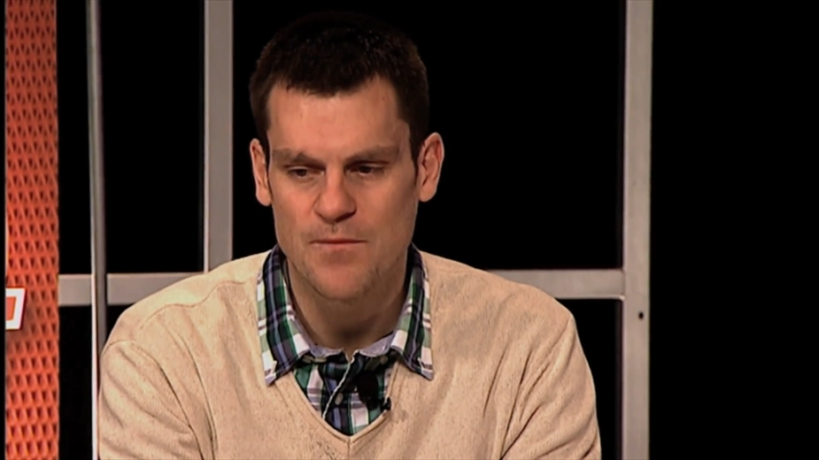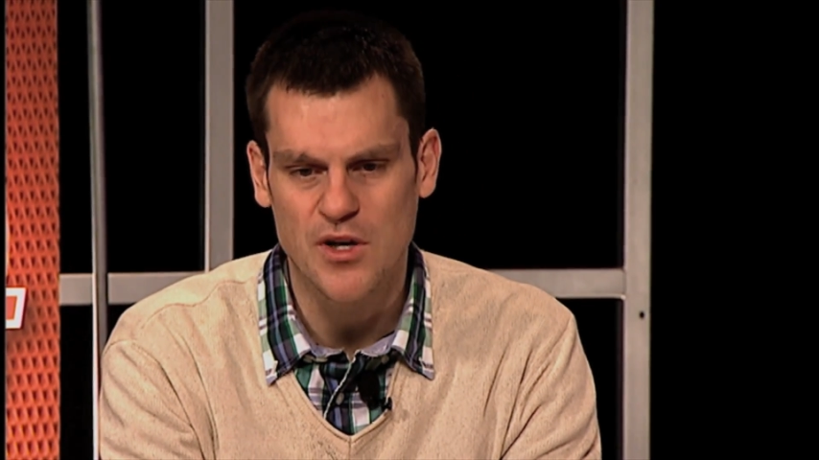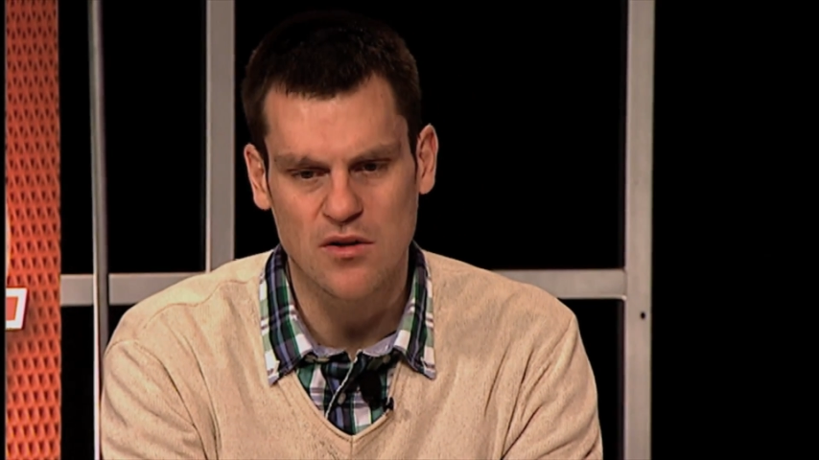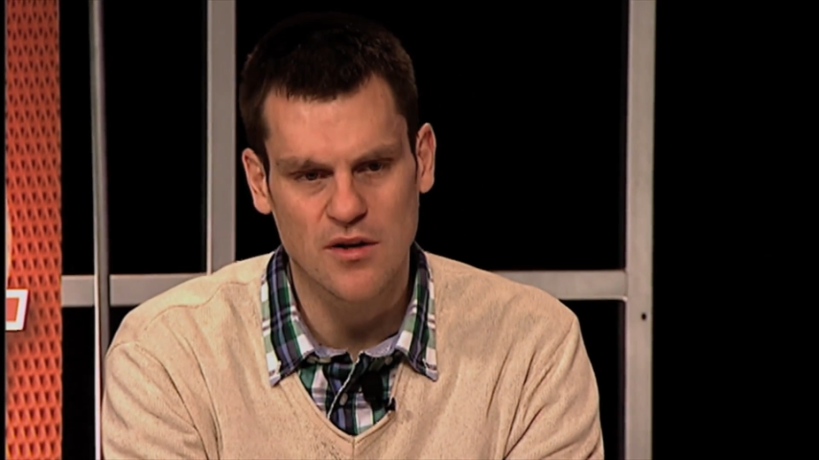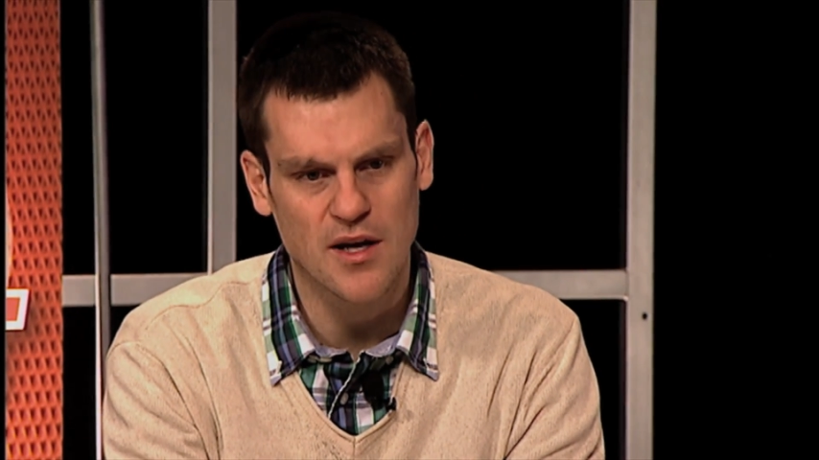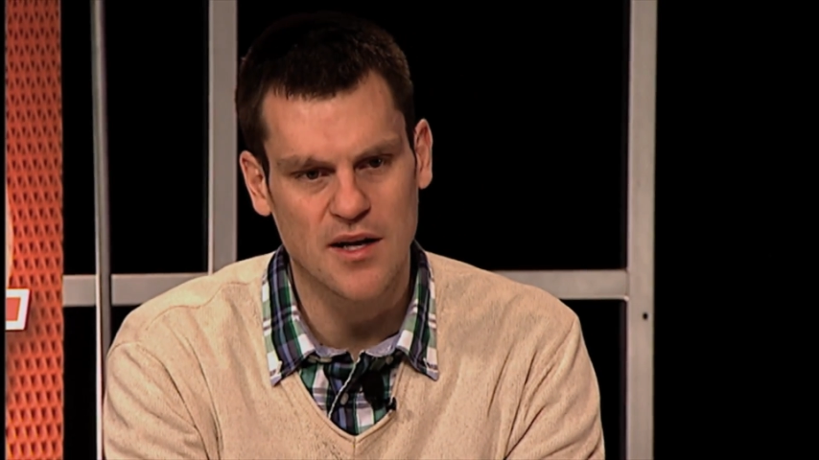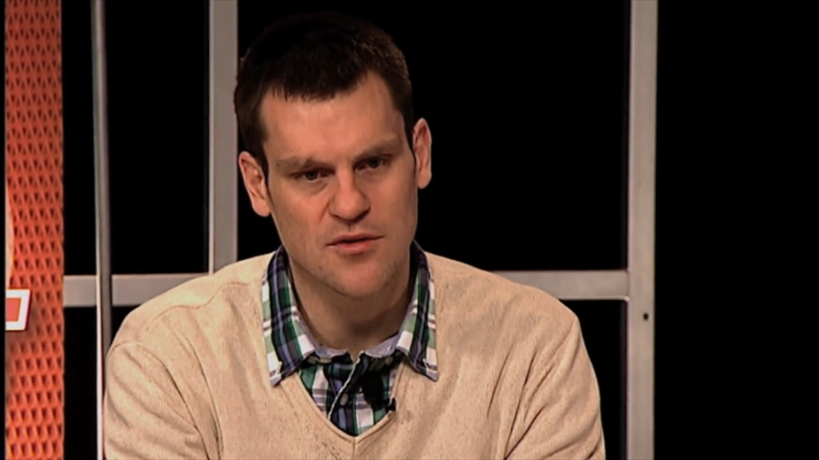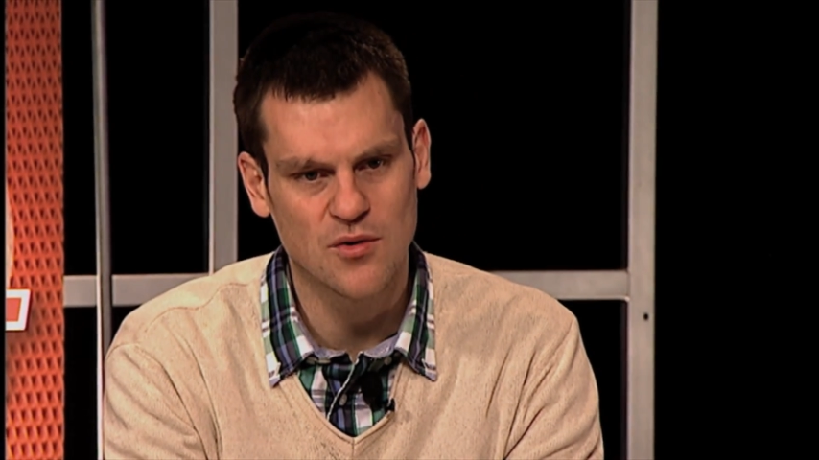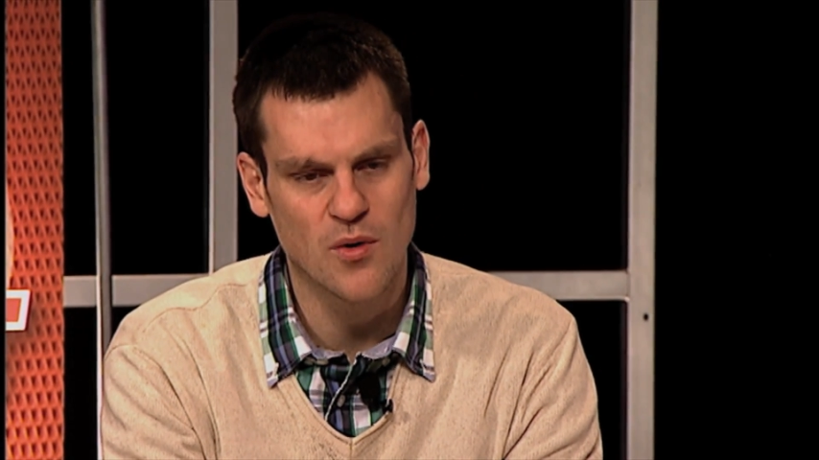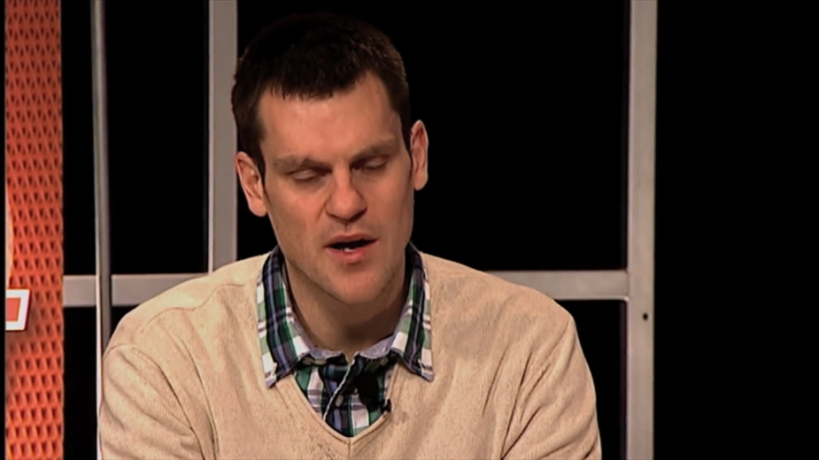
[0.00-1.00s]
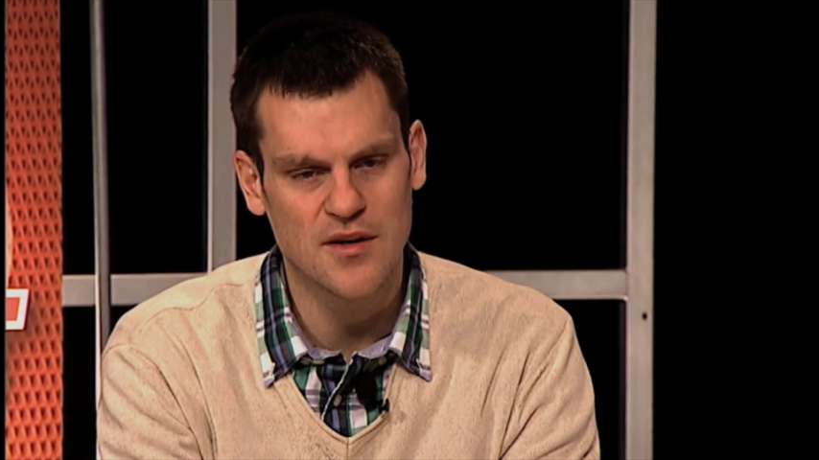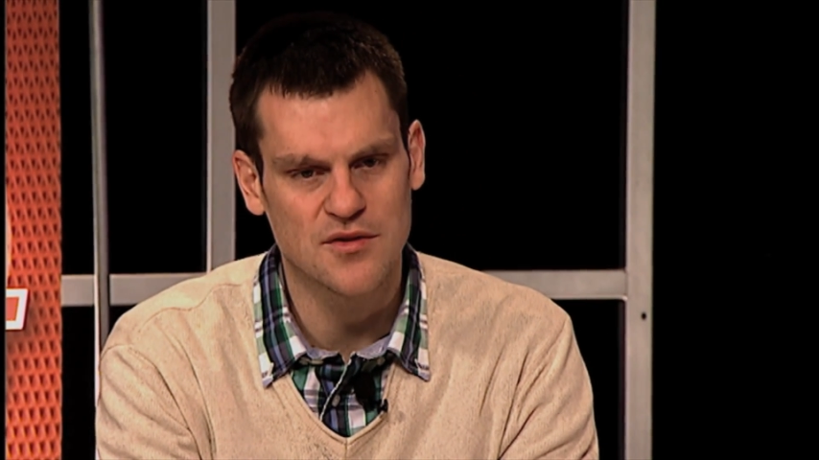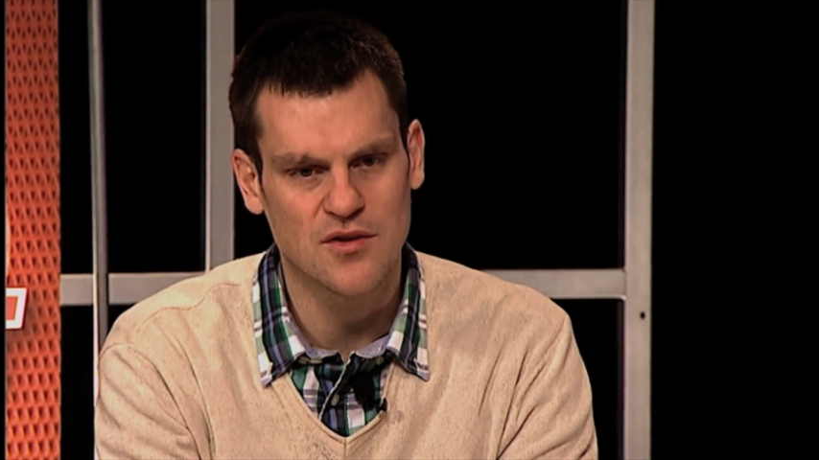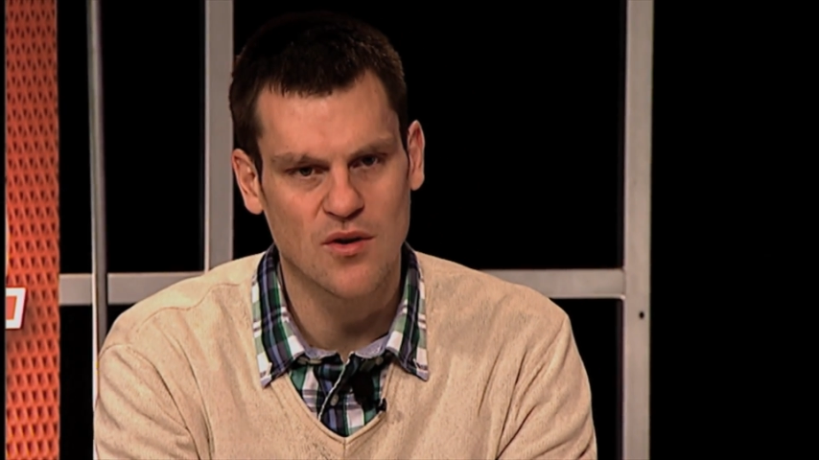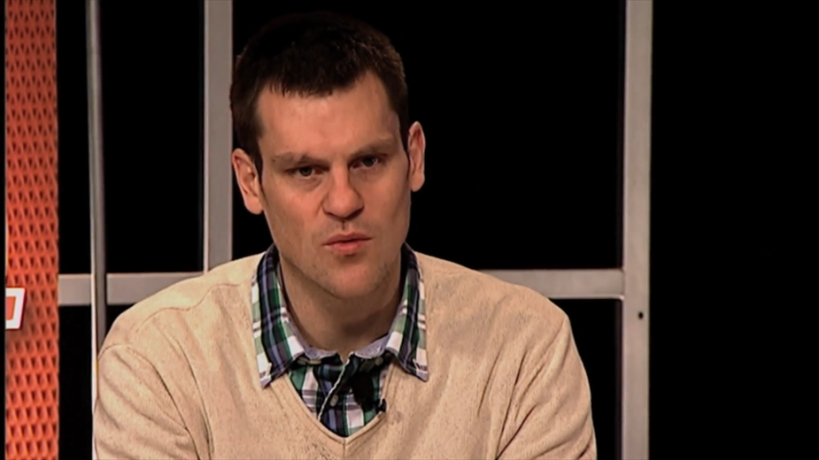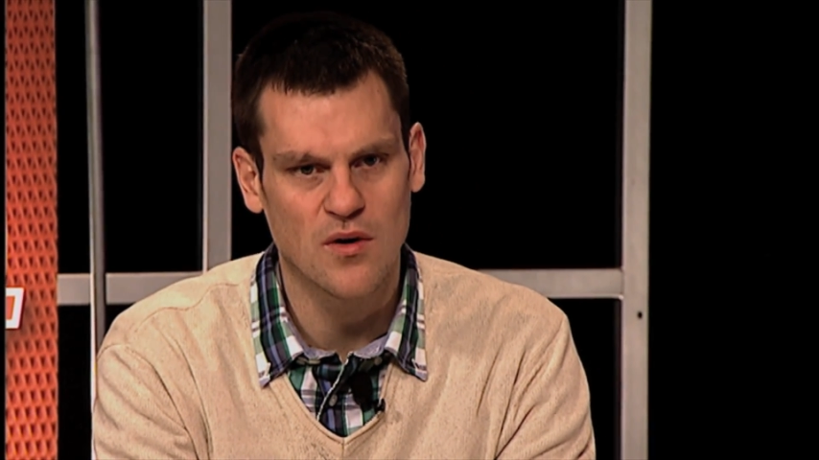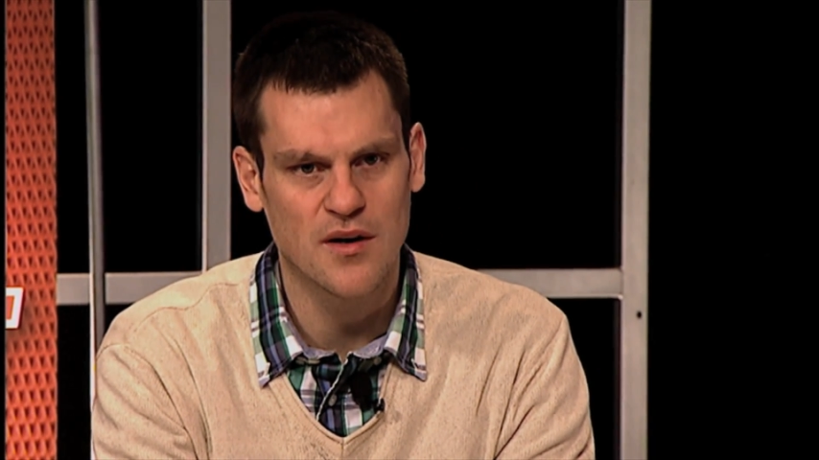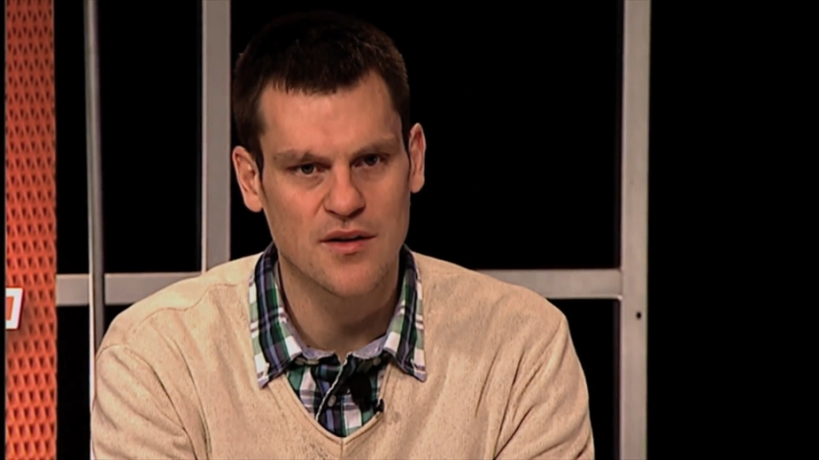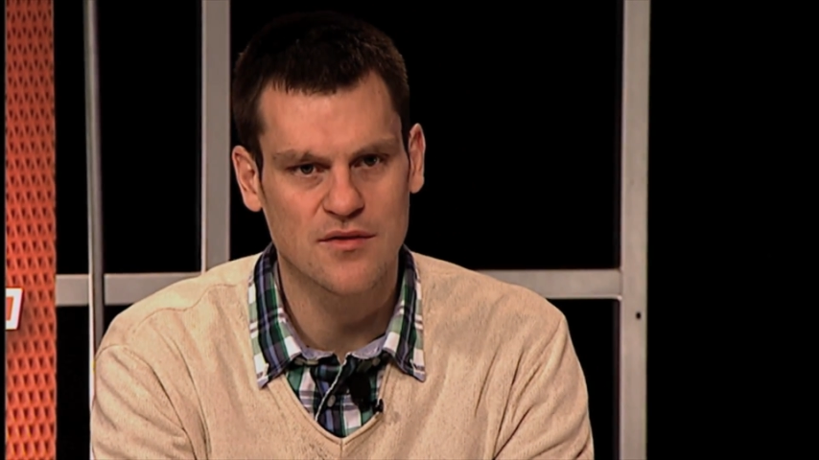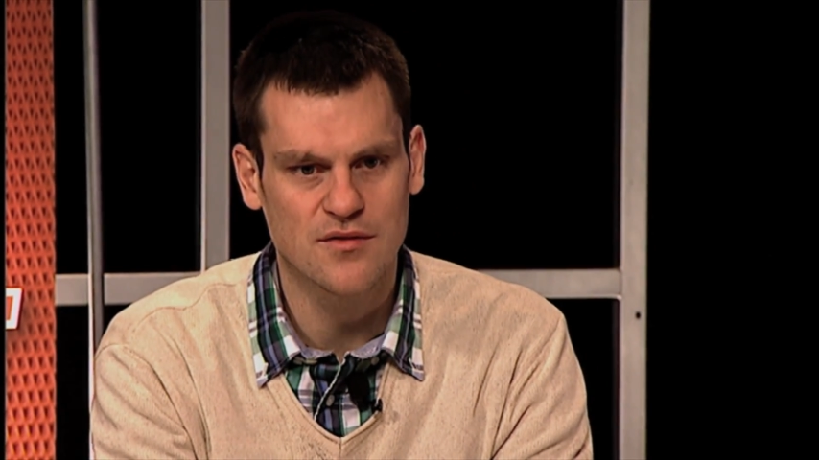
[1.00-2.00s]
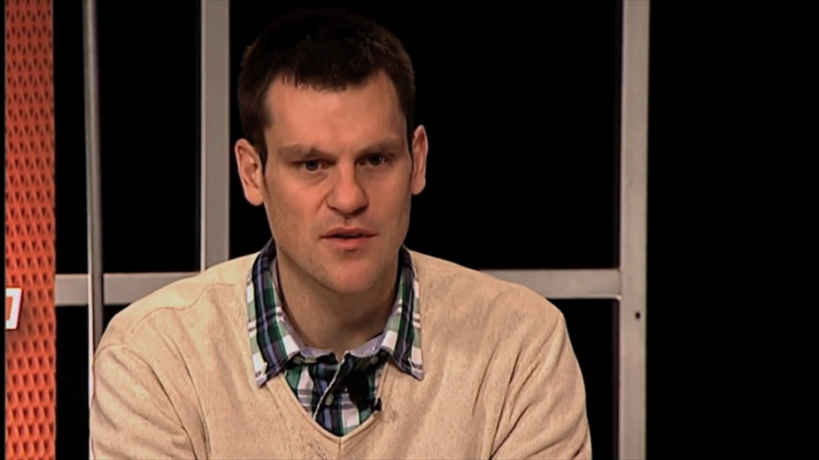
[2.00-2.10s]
you can look at it two ways. One is,